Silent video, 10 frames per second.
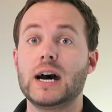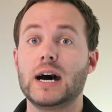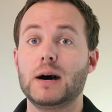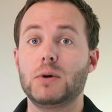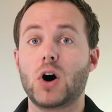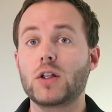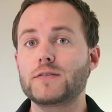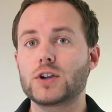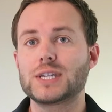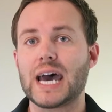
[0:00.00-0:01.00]
all
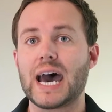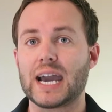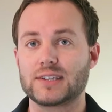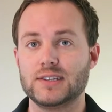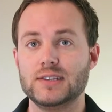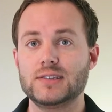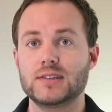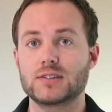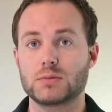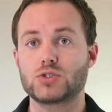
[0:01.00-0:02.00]
of your taxes,
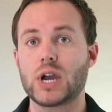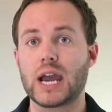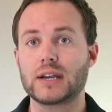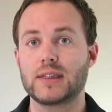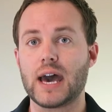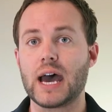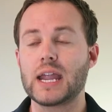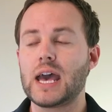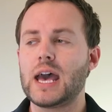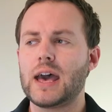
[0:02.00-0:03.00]
subtract
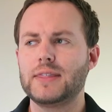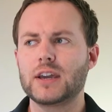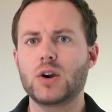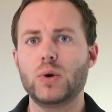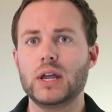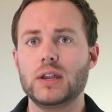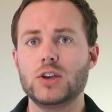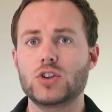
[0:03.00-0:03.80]
that, and then go in.